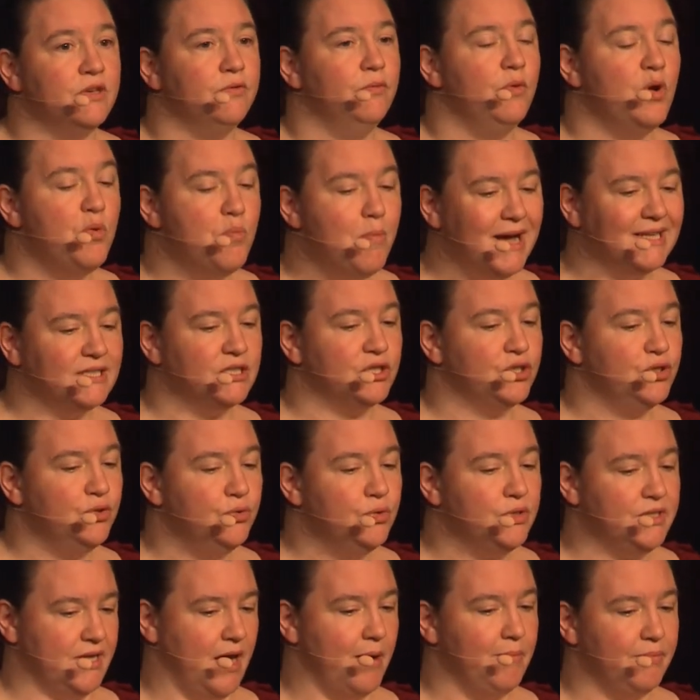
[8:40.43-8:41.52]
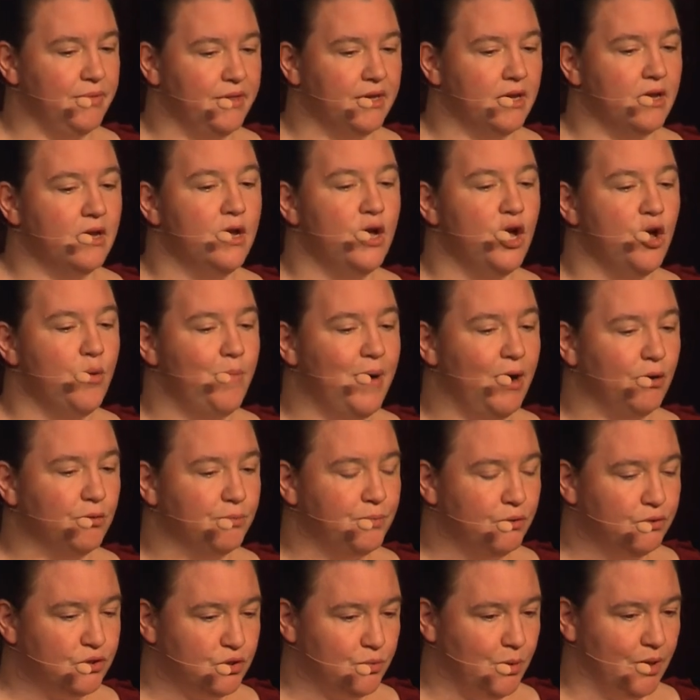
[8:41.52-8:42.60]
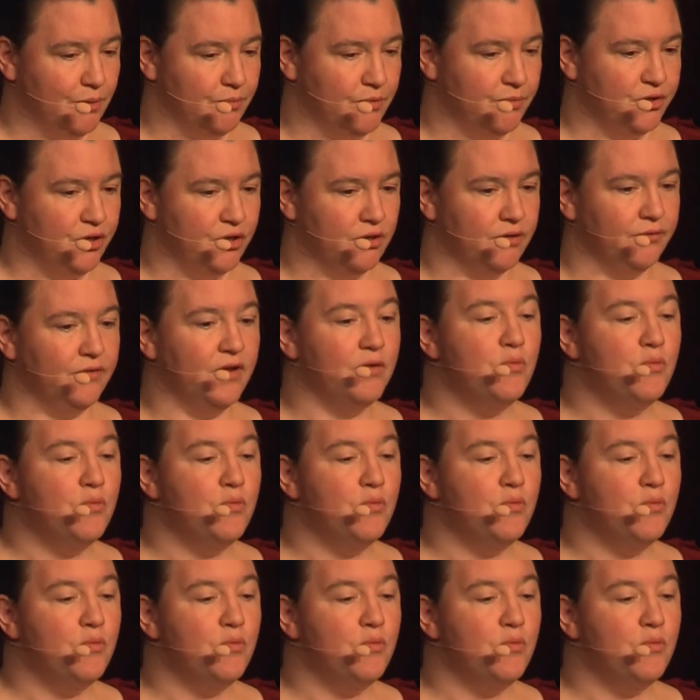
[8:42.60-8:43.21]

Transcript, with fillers: we must do something about post-quantum cryptography.